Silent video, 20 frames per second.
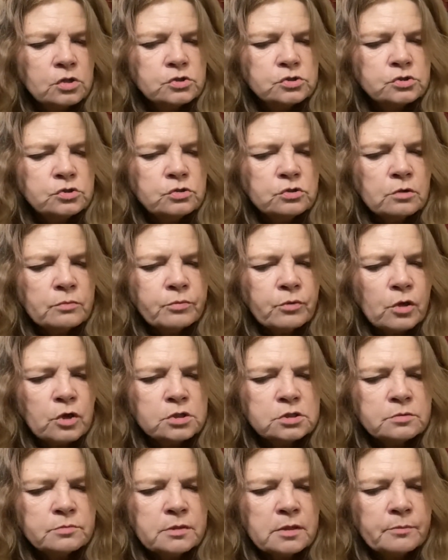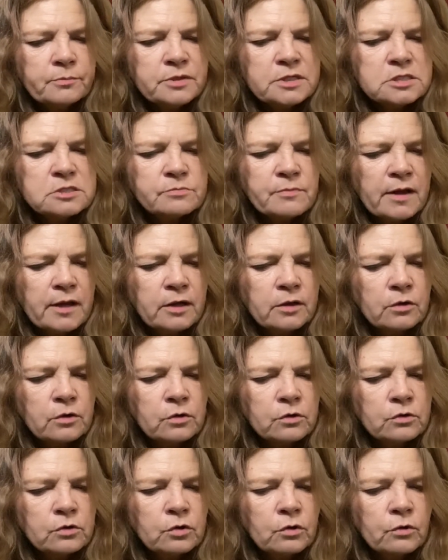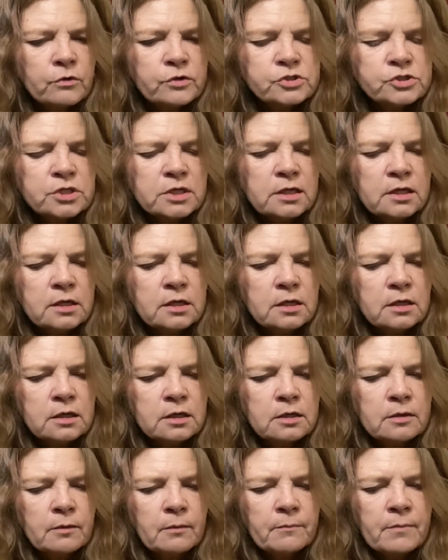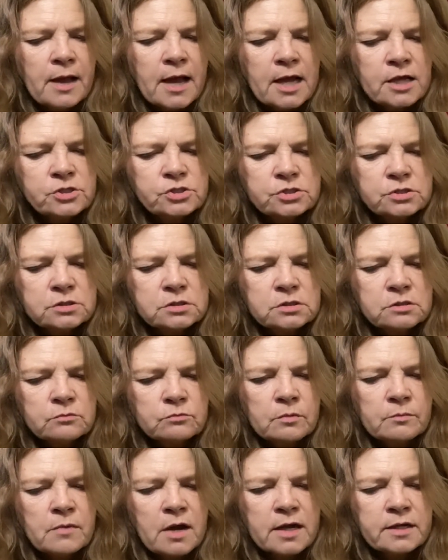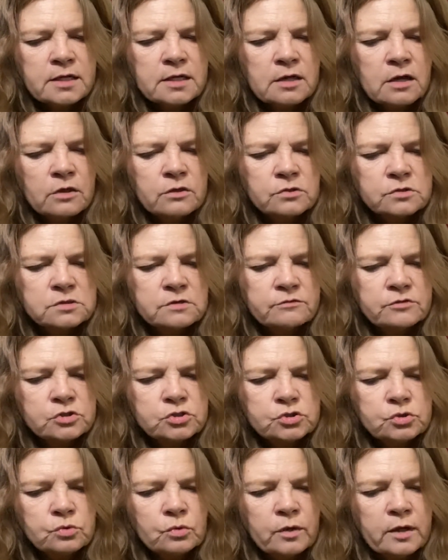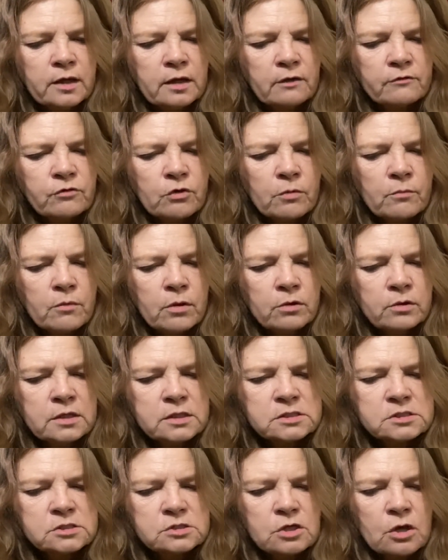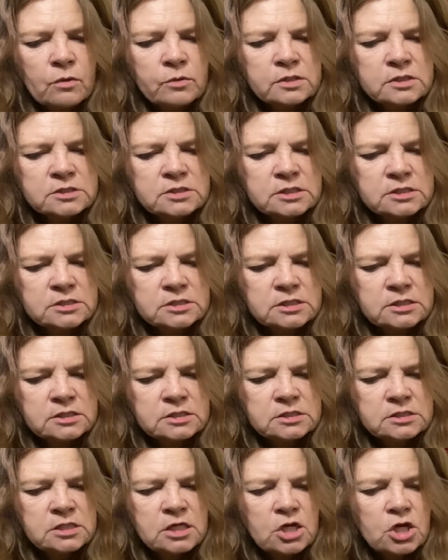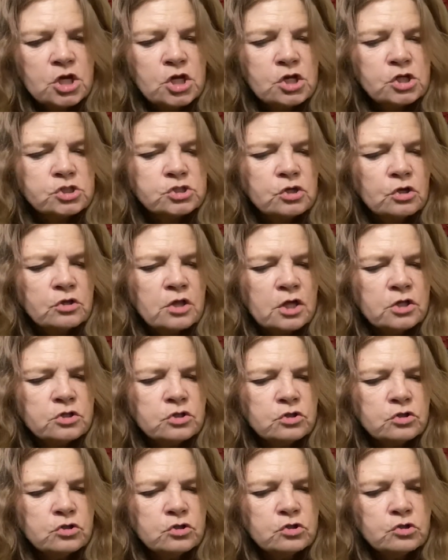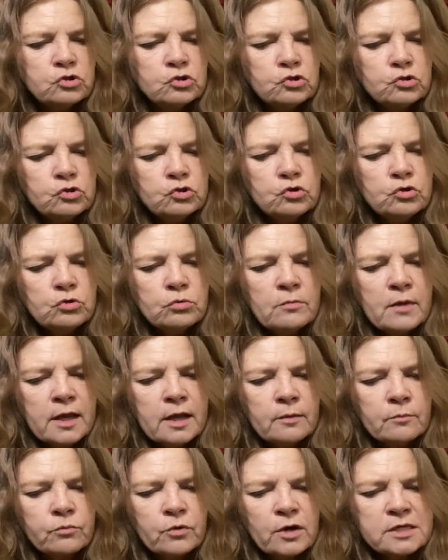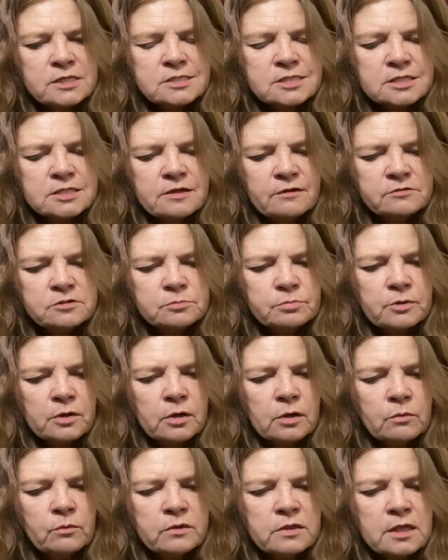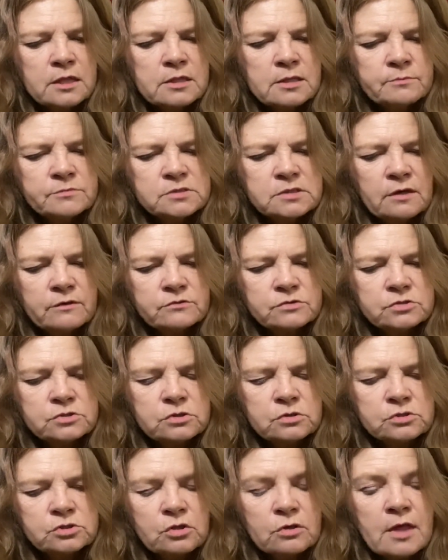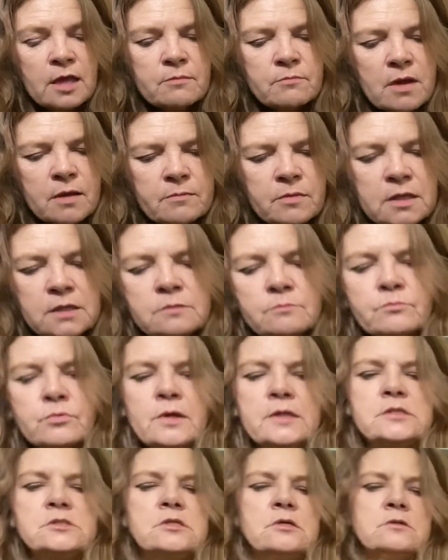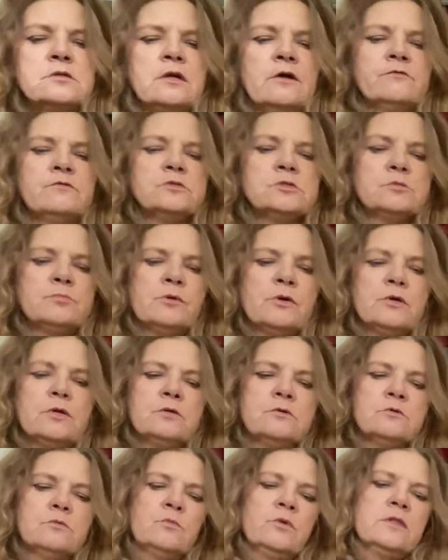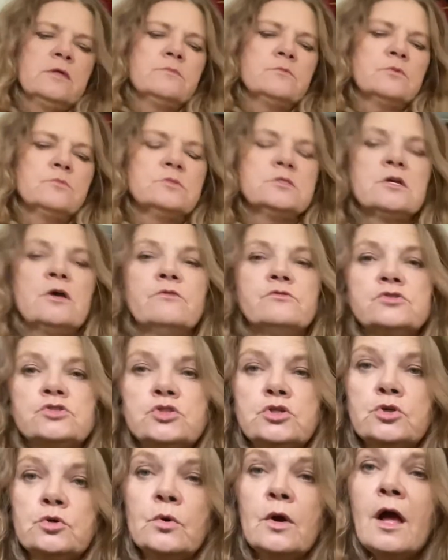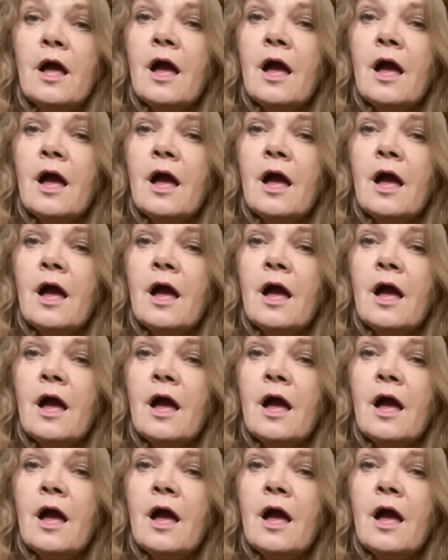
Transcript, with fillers: Do your part to be a peacemaker, nourishing compassion, reminding others of the joy of harmonious coexistence so that you may embrace the dove spirit within themselves too. So they may be embrace the dove and spirit within themselves too.